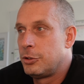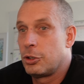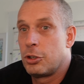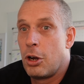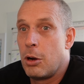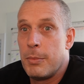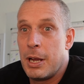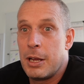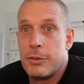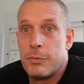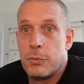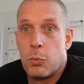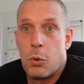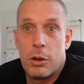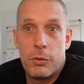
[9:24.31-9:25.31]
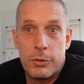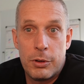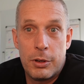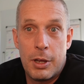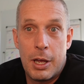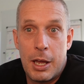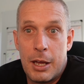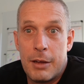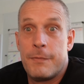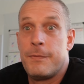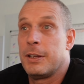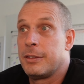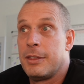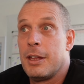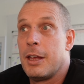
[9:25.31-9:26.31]
combat what
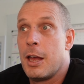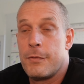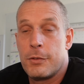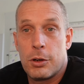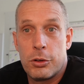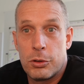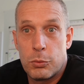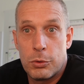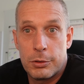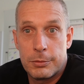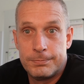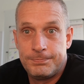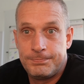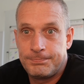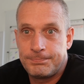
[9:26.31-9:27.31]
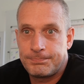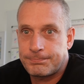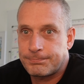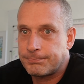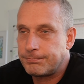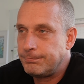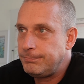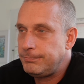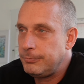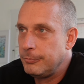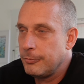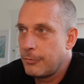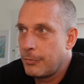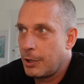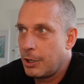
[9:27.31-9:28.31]
effect they're having on the world
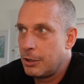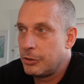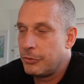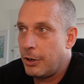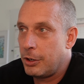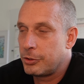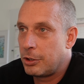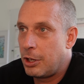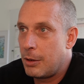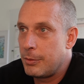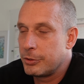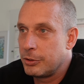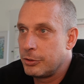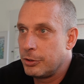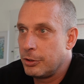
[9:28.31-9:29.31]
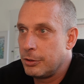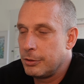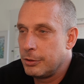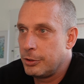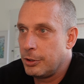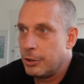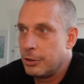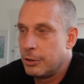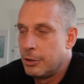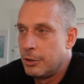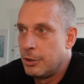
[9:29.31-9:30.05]
as far as climate's concerned. So,